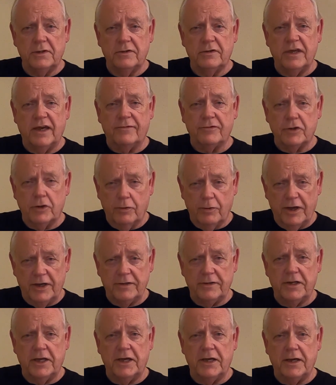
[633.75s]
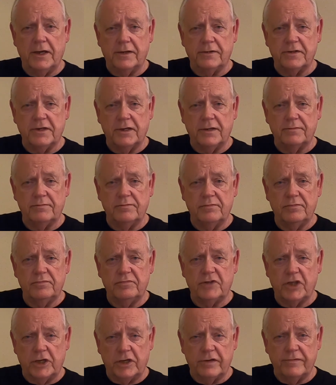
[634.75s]
You have a great day out there.
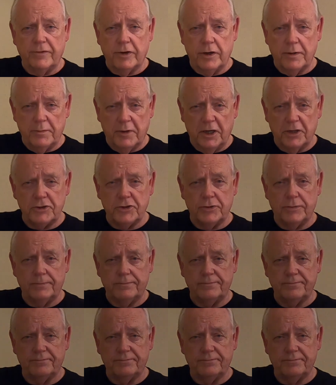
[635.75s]
Thank you very much.